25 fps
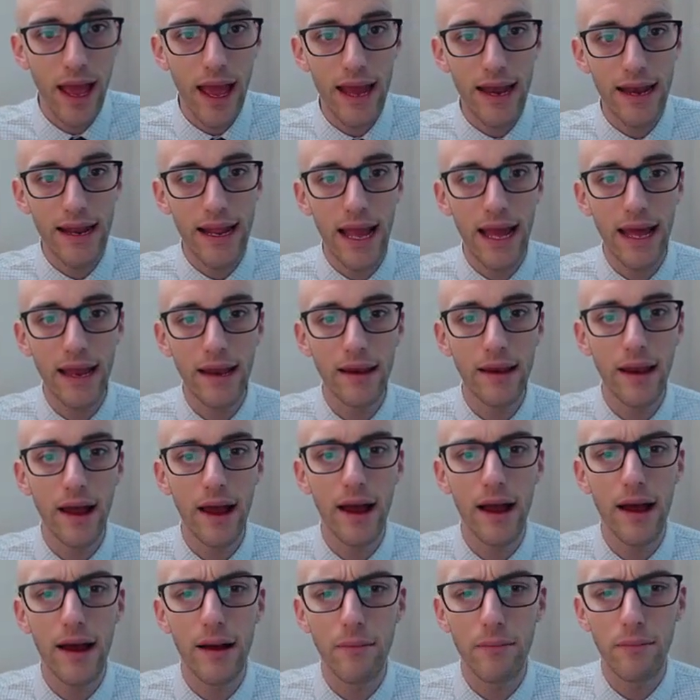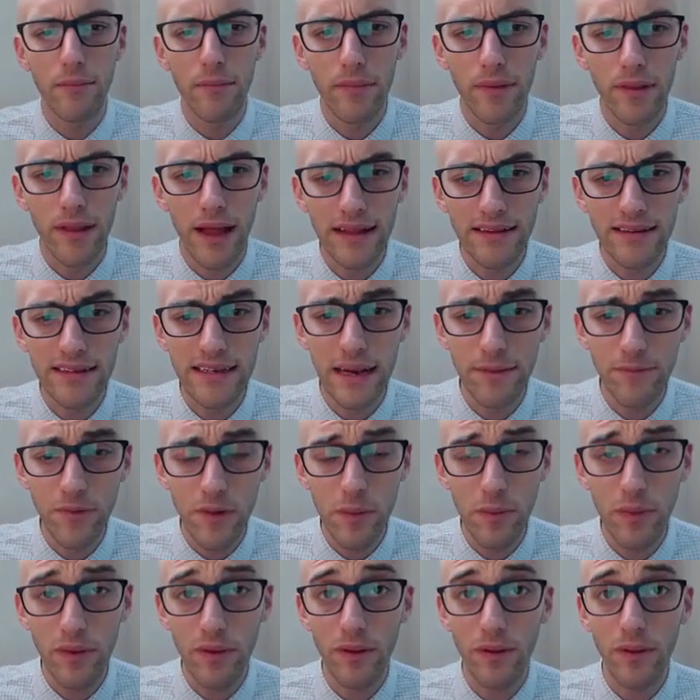And again, lots of times
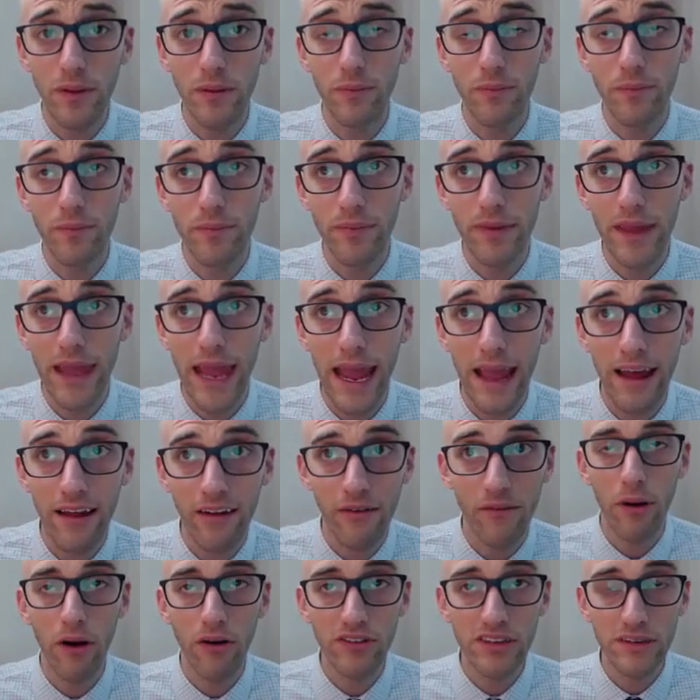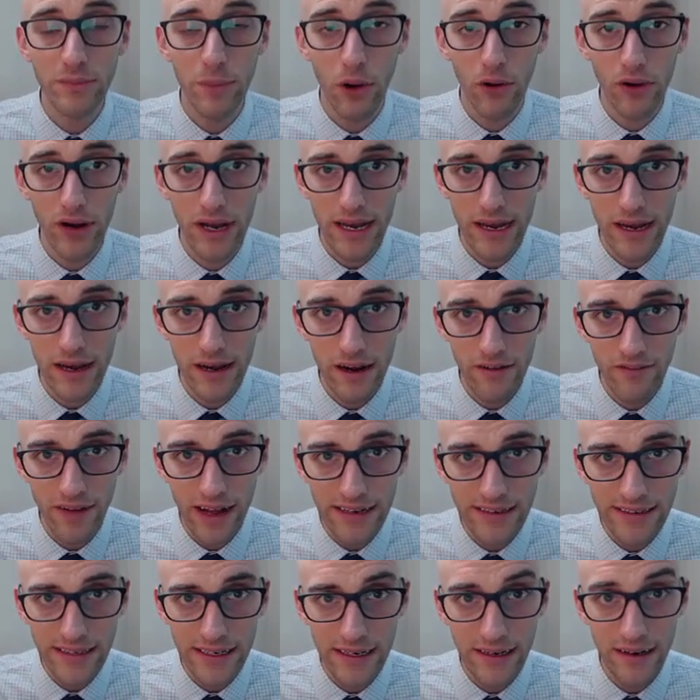people can't postpone an
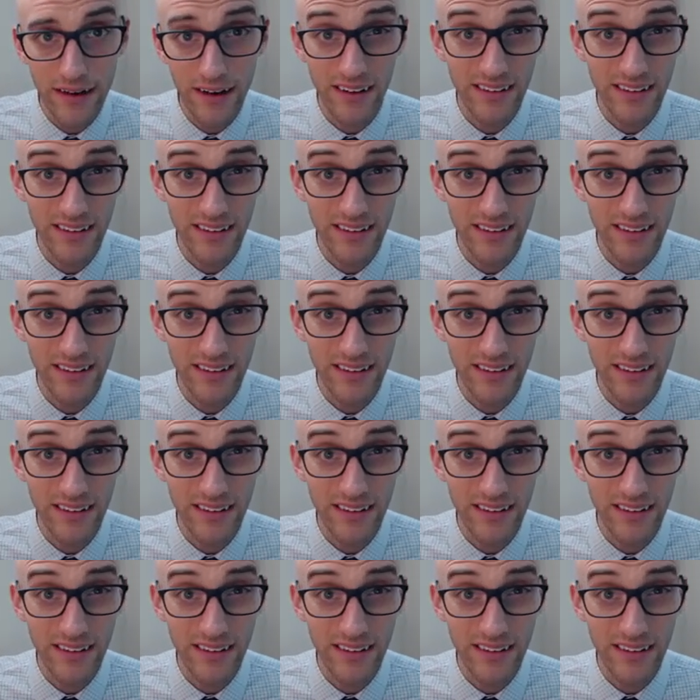intervention,